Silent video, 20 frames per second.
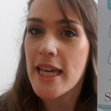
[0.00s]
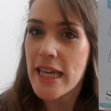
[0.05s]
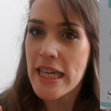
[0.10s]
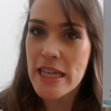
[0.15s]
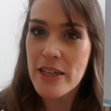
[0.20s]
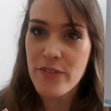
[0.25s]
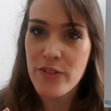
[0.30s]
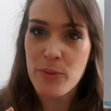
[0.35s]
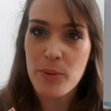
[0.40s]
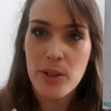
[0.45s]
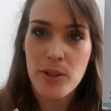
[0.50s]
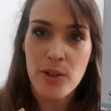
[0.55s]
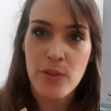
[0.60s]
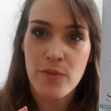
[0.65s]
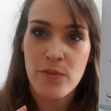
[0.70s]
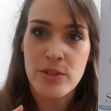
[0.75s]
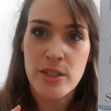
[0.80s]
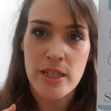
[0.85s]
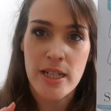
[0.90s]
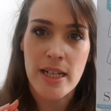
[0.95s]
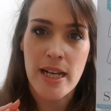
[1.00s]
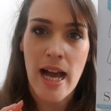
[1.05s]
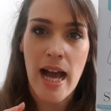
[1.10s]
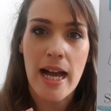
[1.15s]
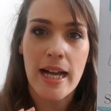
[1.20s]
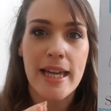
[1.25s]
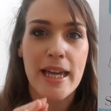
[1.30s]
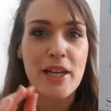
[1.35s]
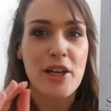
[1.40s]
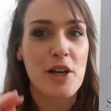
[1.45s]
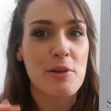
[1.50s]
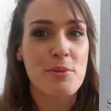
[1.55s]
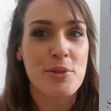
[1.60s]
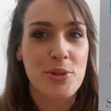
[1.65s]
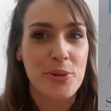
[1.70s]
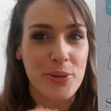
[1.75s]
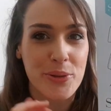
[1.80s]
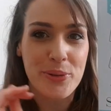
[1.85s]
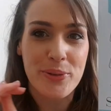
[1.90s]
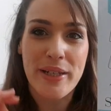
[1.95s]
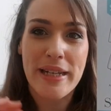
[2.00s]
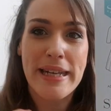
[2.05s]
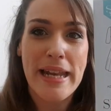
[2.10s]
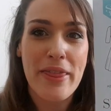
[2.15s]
If you are confident in hacking, I'm sure you can